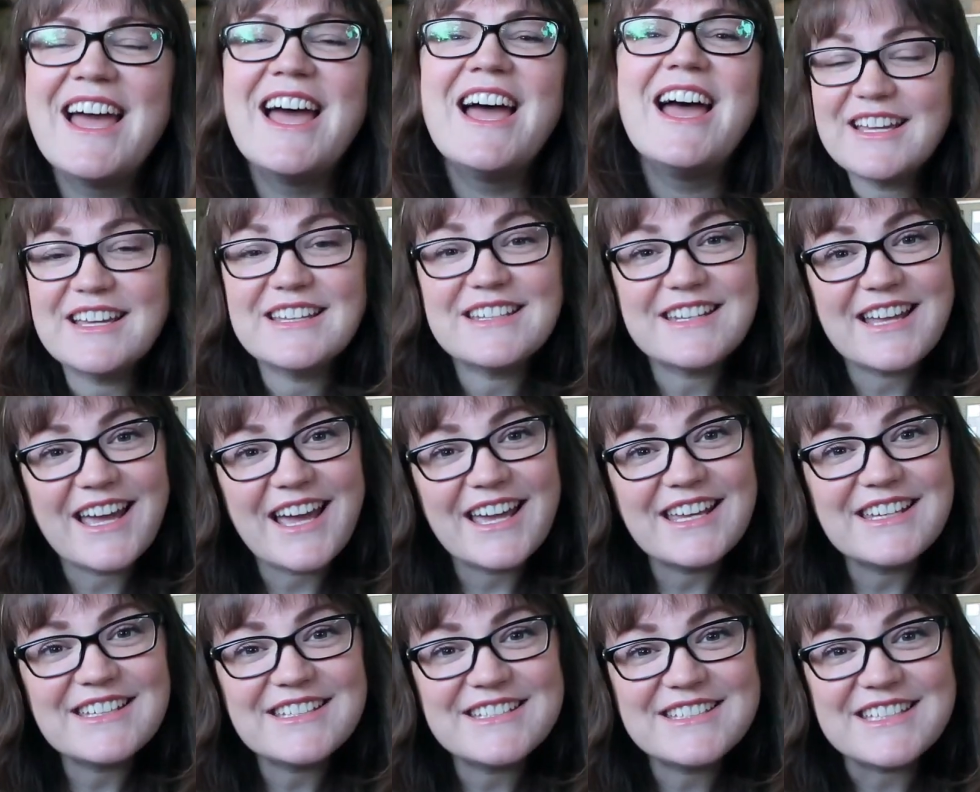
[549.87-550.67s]
In
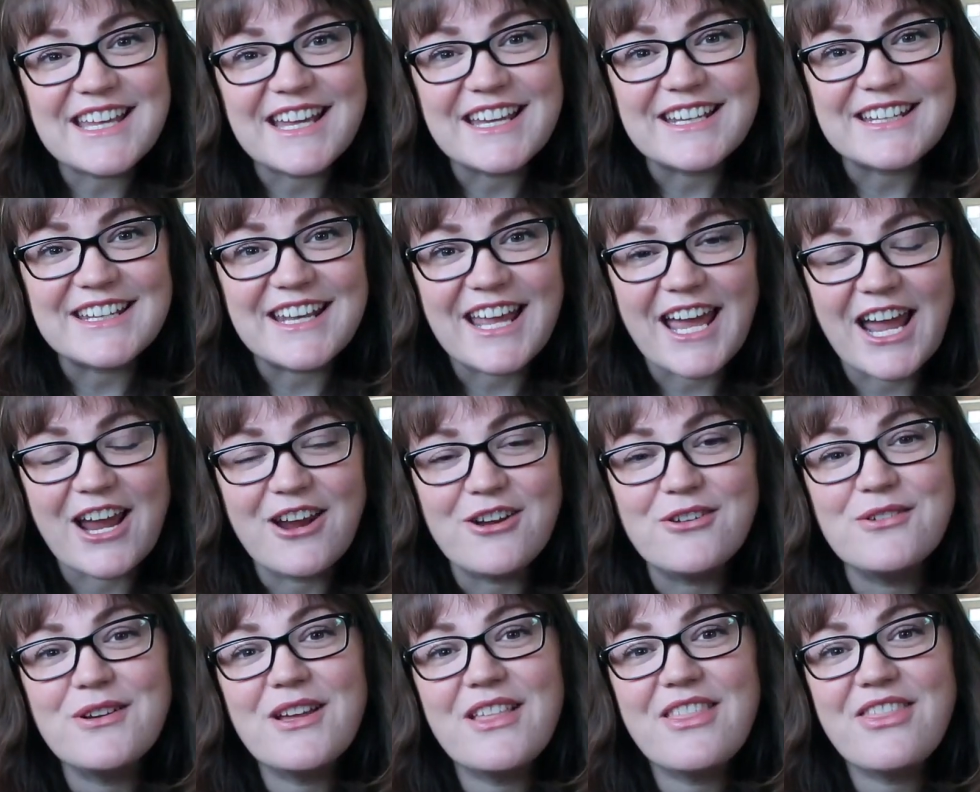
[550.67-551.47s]
hindsight
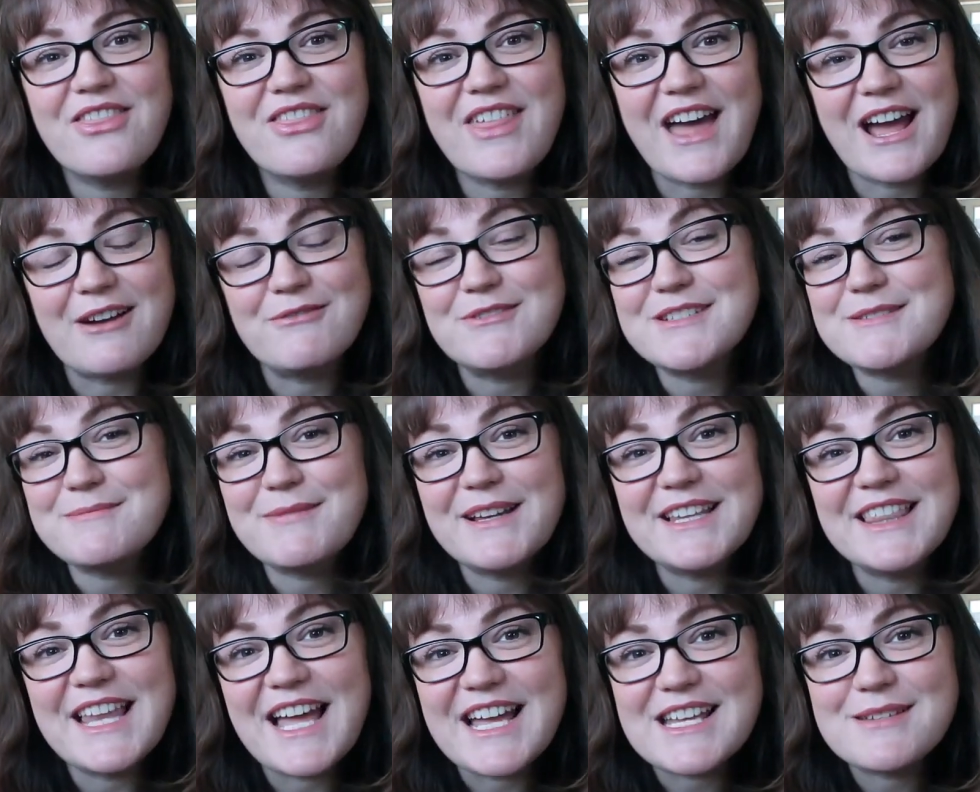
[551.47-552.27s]
now, that was
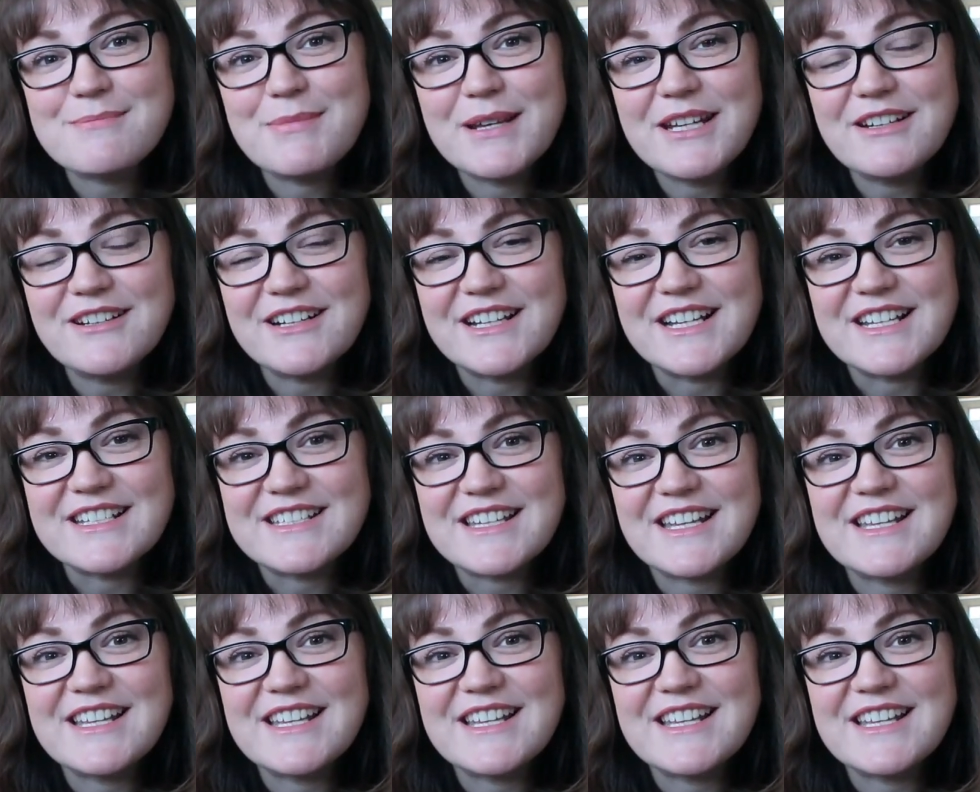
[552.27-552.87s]
my last period.